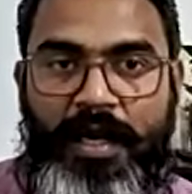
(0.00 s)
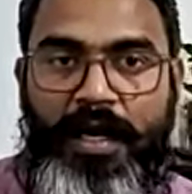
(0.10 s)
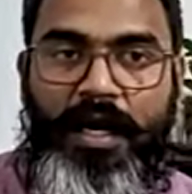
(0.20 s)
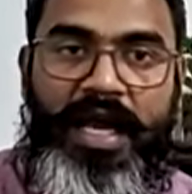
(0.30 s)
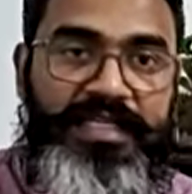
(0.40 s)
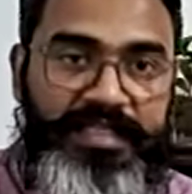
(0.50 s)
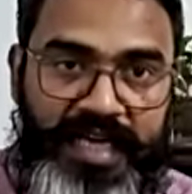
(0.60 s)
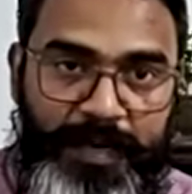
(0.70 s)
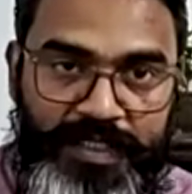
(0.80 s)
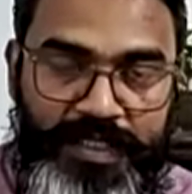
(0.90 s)
As the
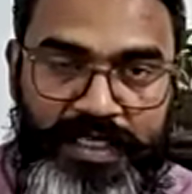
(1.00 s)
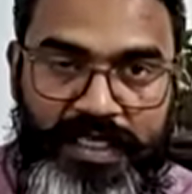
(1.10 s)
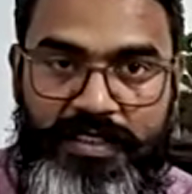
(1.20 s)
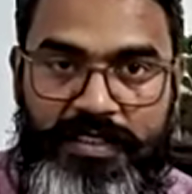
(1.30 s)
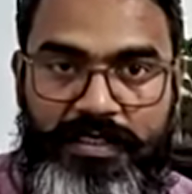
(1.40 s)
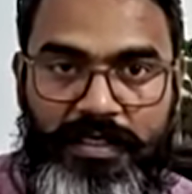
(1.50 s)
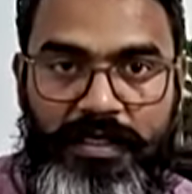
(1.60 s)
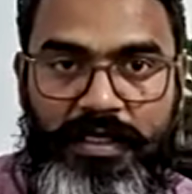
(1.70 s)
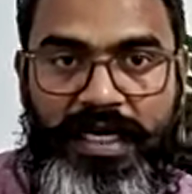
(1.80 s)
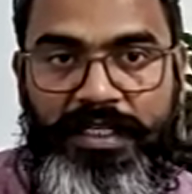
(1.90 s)
name suggests,
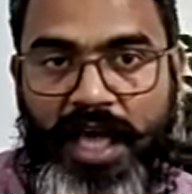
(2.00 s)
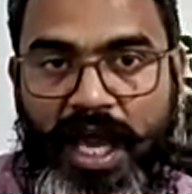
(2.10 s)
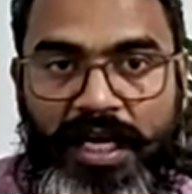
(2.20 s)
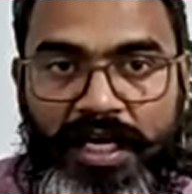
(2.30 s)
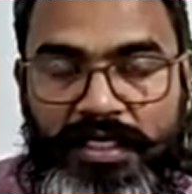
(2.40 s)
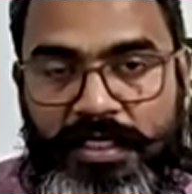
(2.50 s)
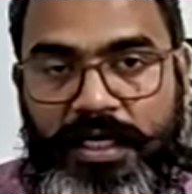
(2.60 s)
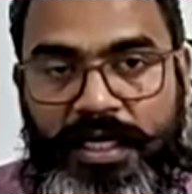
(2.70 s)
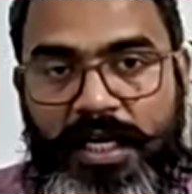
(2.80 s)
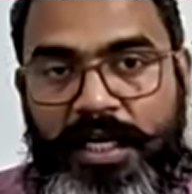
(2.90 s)
it targets
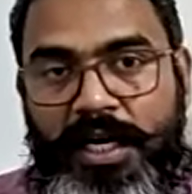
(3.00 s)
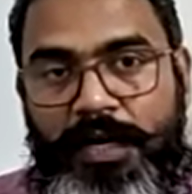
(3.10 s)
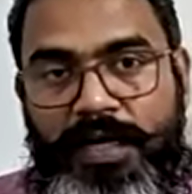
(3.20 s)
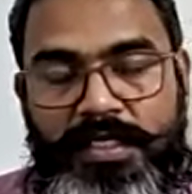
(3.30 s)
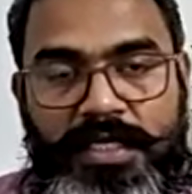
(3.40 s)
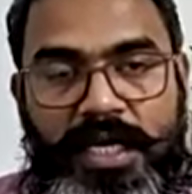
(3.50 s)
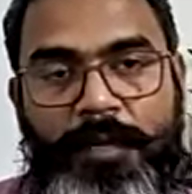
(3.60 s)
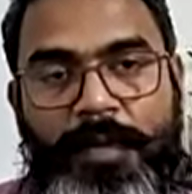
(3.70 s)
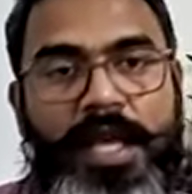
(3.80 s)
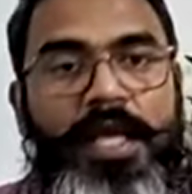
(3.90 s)
certain countries that
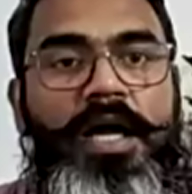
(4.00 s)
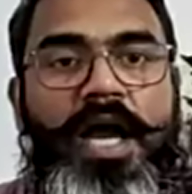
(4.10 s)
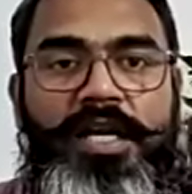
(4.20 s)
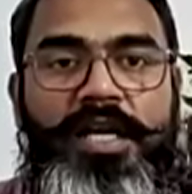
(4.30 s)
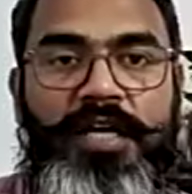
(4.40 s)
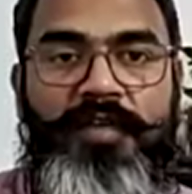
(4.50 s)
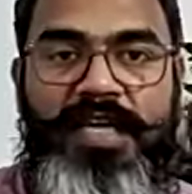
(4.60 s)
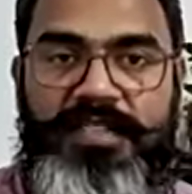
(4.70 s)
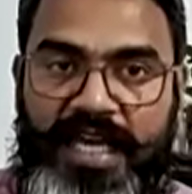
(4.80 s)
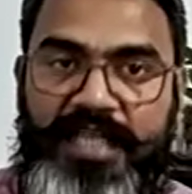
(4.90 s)
America
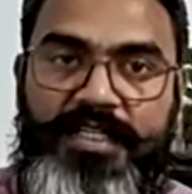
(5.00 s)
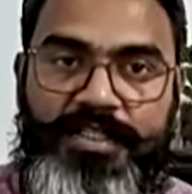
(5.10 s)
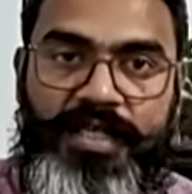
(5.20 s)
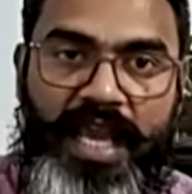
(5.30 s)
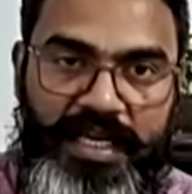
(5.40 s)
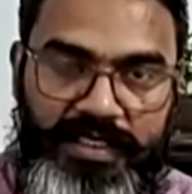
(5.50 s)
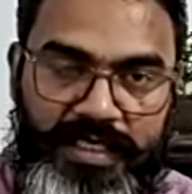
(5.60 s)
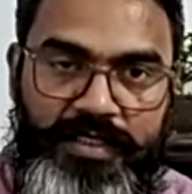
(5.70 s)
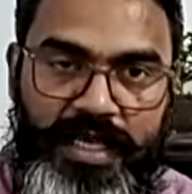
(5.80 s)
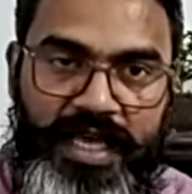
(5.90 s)
identifies as
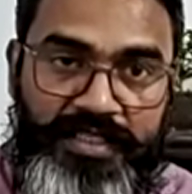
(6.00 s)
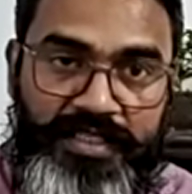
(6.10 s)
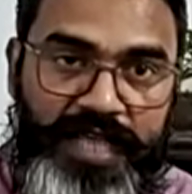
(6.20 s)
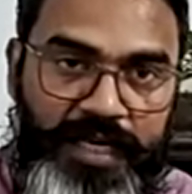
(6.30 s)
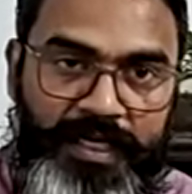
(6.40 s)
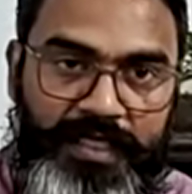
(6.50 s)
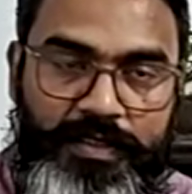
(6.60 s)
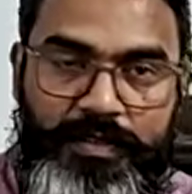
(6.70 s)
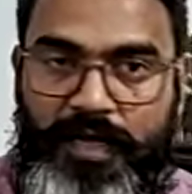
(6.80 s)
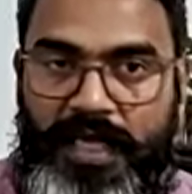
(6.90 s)
its
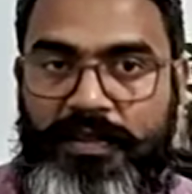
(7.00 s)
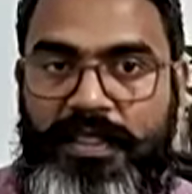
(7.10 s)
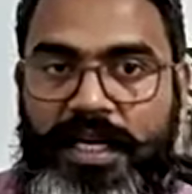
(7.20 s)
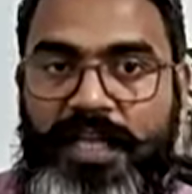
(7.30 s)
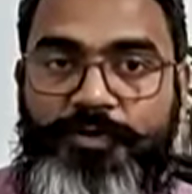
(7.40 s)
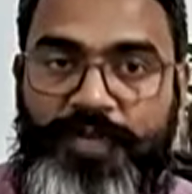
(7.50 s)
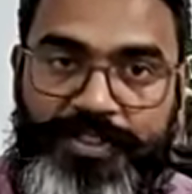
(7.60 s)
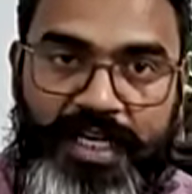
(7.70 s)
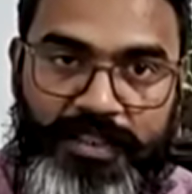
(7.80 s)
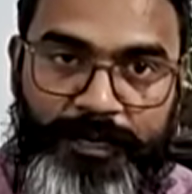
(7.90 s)
enemies. And there are three
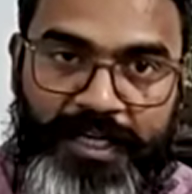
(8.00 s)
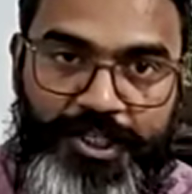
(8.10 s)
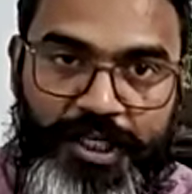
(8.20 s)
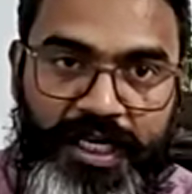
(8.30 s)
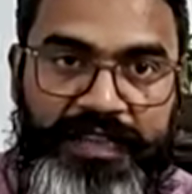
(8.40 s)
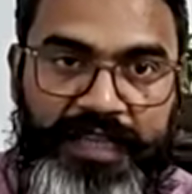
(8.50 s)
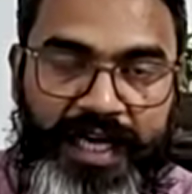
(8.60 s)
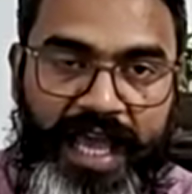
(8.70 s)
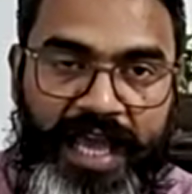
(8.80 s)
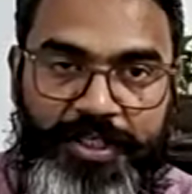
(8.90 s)
states mentioned in
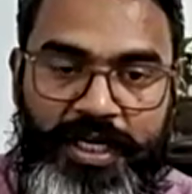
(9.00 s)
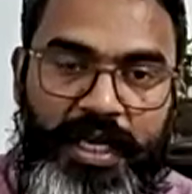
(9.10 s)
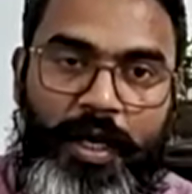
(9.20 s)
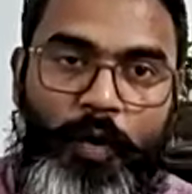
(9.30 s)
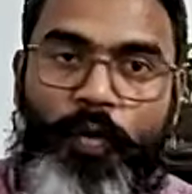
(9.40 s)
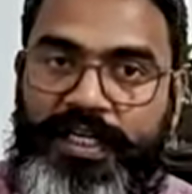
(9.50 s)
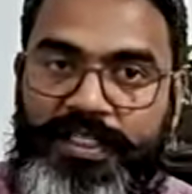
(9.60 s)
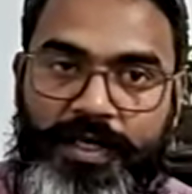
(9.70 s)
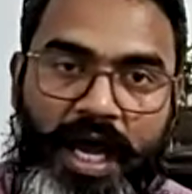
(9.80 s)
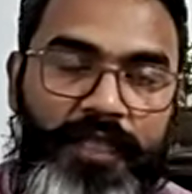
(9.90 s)
that act. One
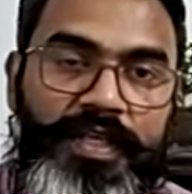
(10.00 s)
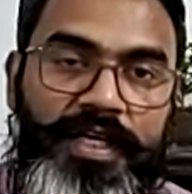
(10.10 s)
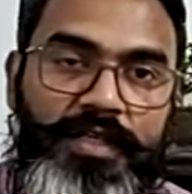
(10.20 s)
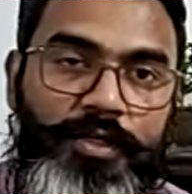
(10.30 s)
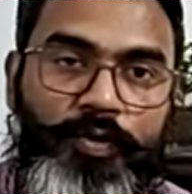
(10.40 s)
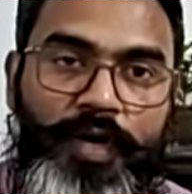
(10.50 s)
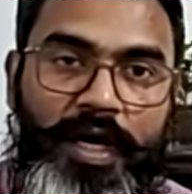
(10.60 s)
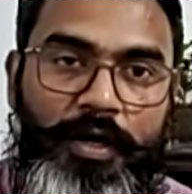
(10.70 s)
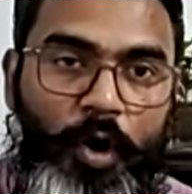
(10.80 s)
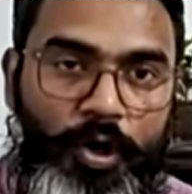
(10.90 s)
is Iran, the other two
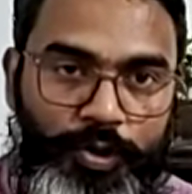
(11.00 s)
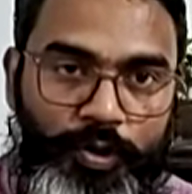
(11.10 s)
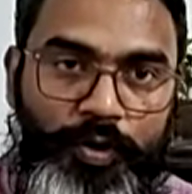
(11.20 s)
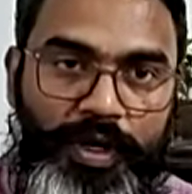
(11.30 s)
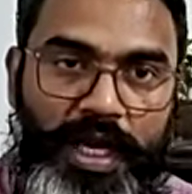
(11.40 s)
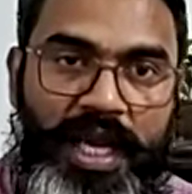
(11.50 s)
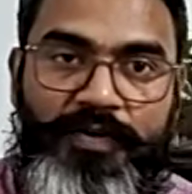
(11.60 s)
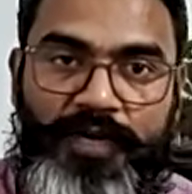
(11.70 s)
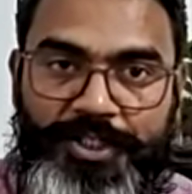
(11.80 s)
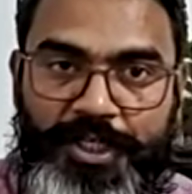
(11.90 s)
are North Korea
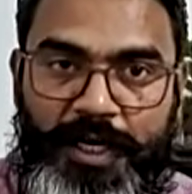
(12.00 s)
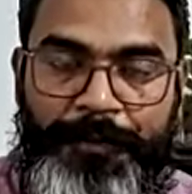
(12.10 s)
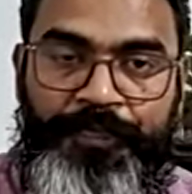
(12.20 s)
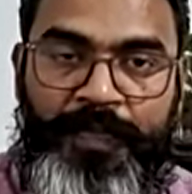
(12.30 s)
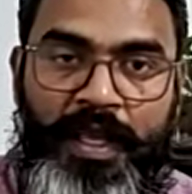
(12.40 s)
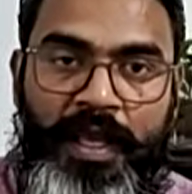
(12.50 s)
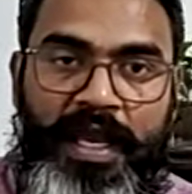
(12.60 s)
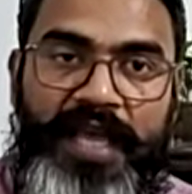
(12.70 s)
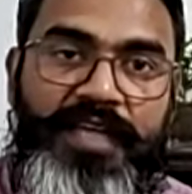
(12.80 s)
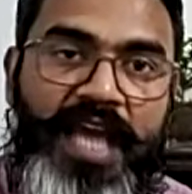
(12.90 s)
and Russia.
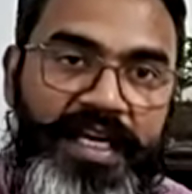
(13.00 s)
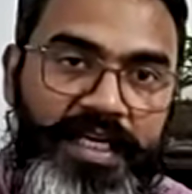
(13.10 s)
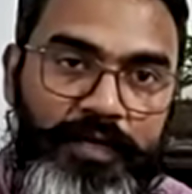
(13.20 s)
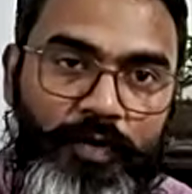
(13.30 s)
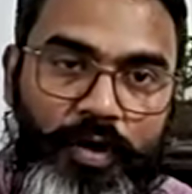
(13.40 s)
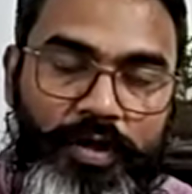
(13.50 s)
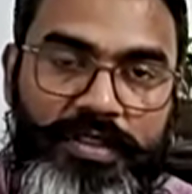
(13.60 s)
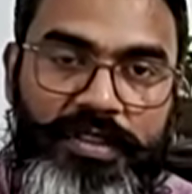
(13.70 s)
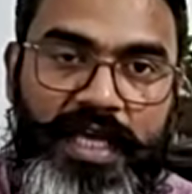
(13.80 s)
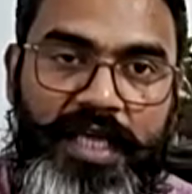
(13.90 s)
And the idea
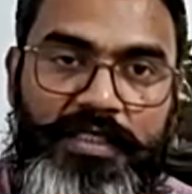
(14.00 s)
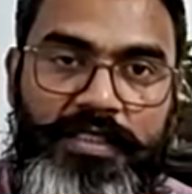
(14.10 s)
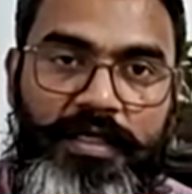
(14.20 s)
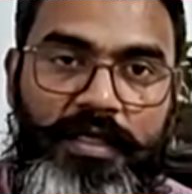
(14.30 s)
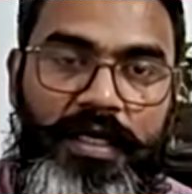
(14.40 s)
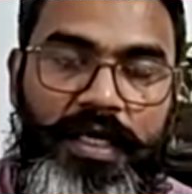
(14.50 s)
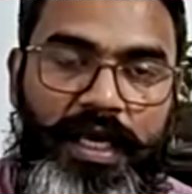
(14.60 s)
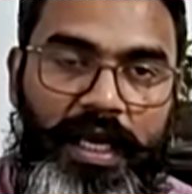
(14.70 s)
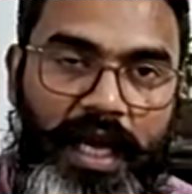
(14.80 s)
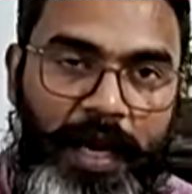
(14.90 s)
was that
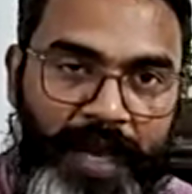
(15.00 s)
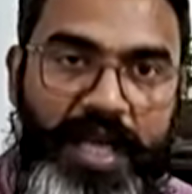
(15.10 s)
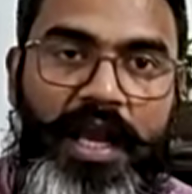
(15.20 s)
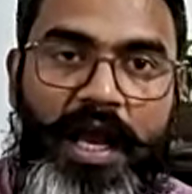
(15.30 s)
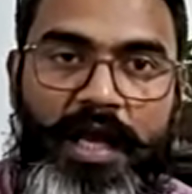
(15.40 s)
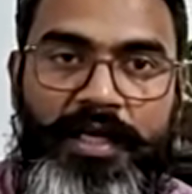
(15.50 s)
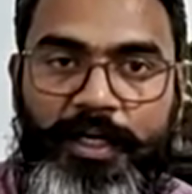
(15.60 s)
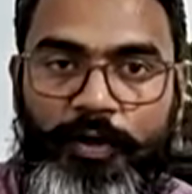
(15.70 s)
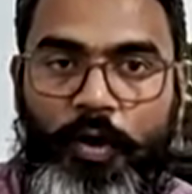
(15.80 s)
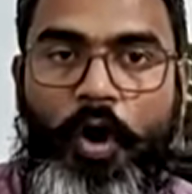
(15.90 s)
America
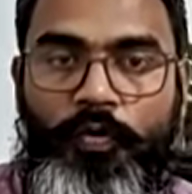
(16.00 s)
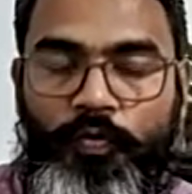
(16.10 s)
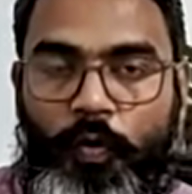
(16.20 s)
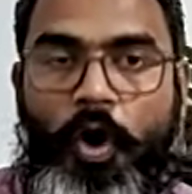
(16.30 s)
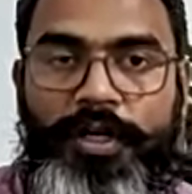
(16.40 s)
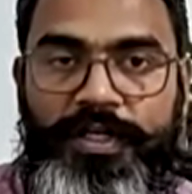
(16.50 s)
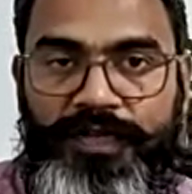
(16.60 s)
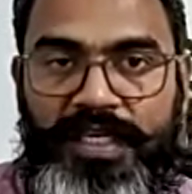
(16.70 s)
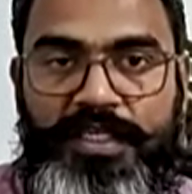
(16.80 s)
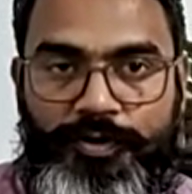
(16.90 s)
did not want
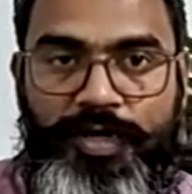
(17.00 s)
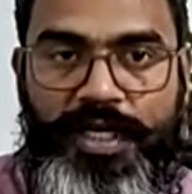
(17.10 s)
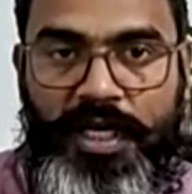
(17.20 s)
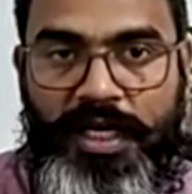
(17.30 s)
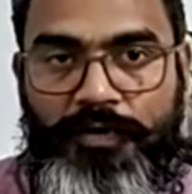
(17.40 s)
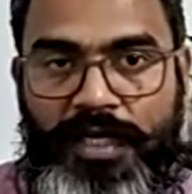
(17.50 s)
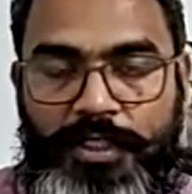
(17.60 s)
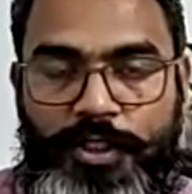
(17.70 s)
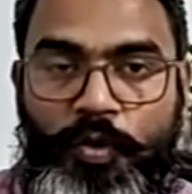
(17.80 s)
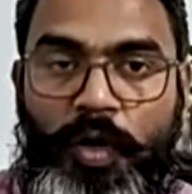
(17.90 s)
these three
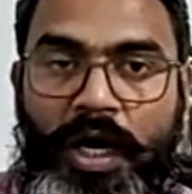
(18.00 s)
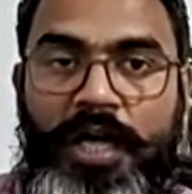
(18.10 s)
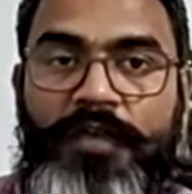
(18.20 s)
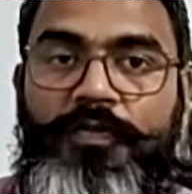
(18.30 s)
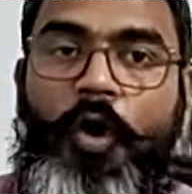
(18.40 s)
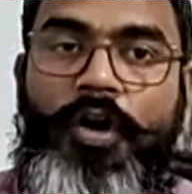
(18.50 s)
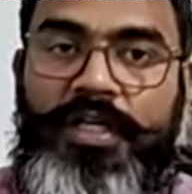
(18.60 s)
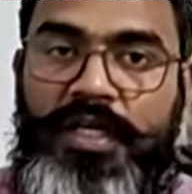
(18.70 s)
countries to earn foreign